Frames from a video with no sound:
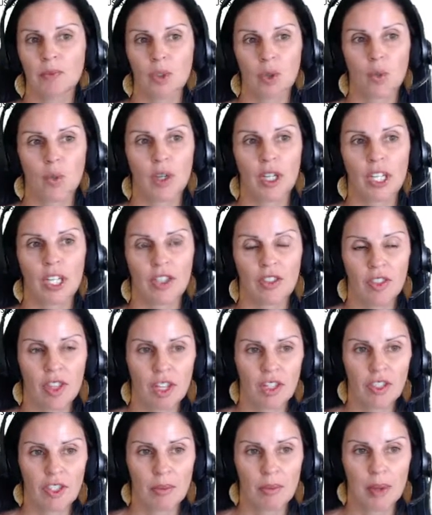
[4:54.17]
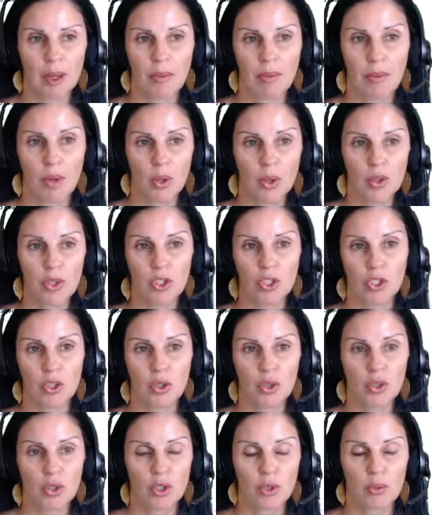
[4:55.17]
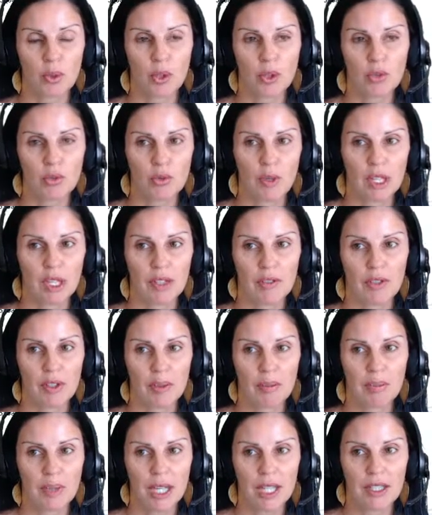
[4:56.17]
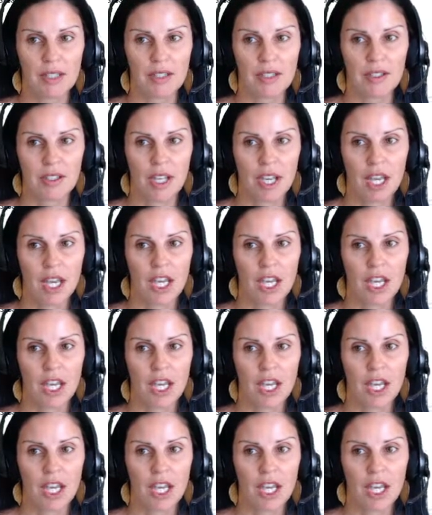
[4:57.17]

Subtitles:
what it thinks are my most used or most relevant buttons.